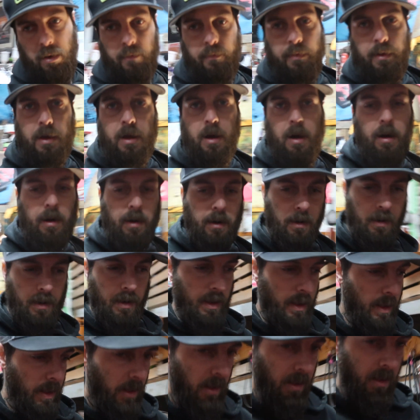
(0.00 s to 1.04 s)
of the car,
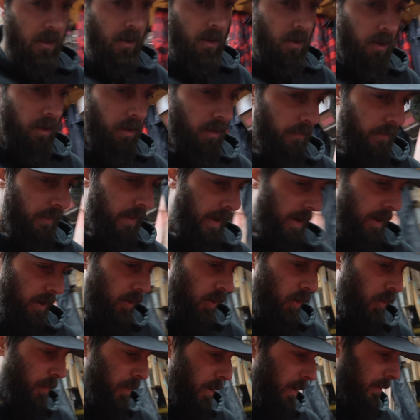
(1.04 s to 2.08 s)
hopefully I can
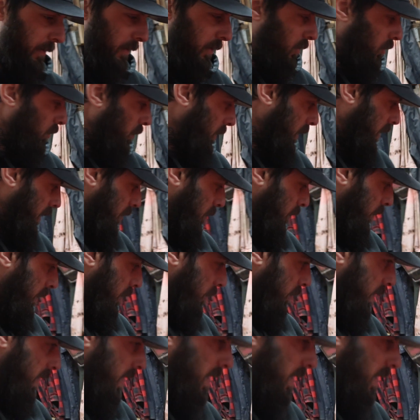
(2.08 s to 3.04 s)
open up the door here without